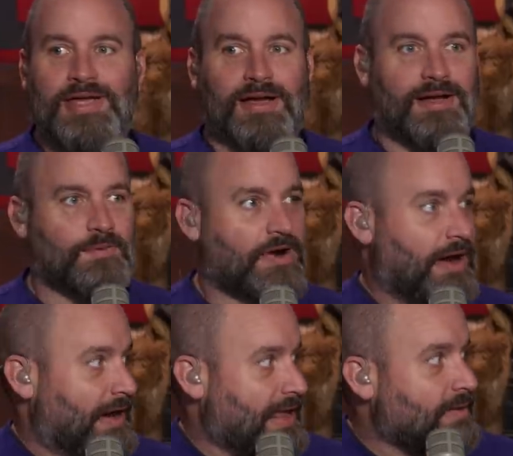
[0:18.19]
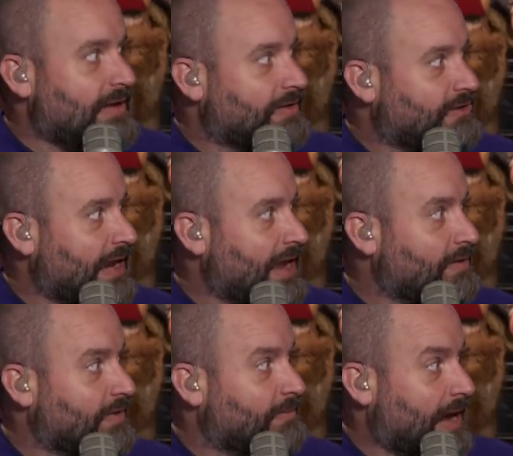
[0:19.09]
we uh we're on an email
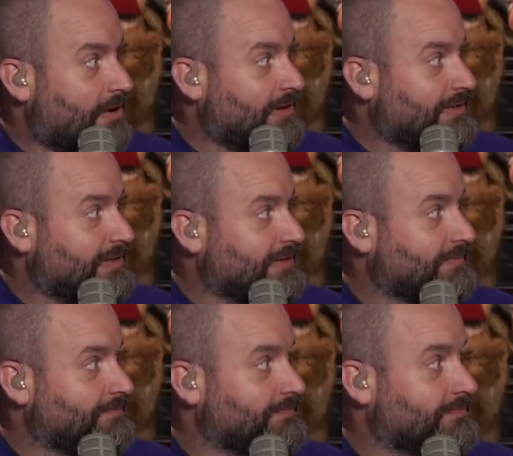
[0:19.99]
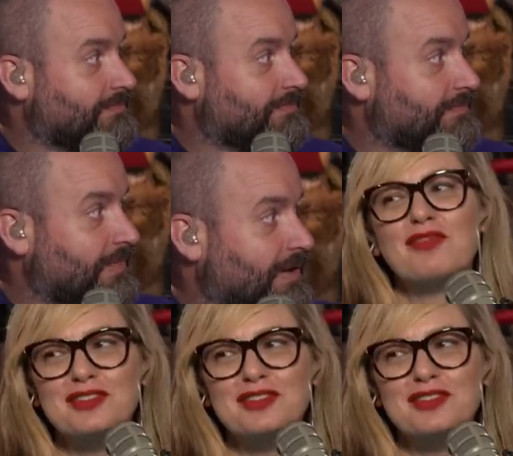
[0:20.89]
chain with parents no you no.